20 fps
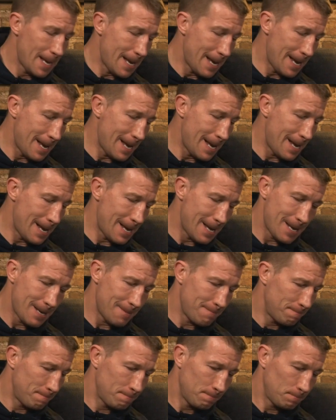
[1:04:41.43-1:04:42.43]
Uh,
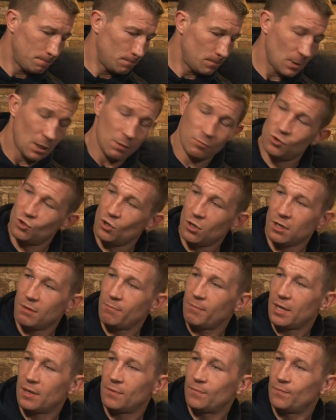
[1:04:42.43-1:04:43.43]
I'm
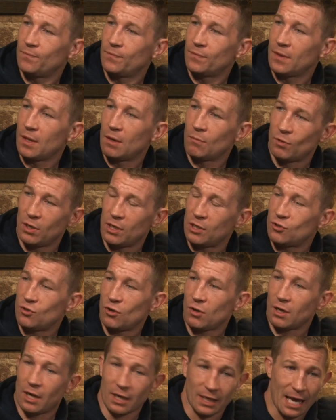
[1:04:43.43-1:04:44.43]
struggling, man. Yeah. I'm really
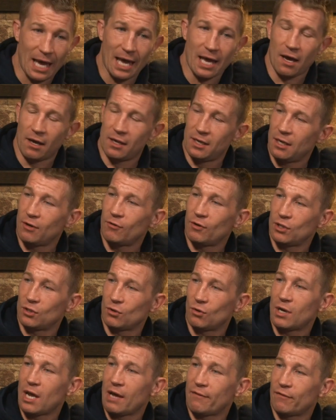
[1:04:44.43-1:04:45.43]
struggling. I can't. I literally
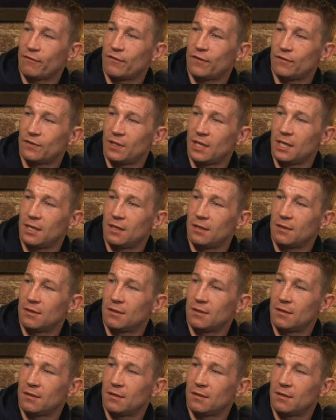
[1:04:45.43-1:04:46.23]
don't have a fifteen.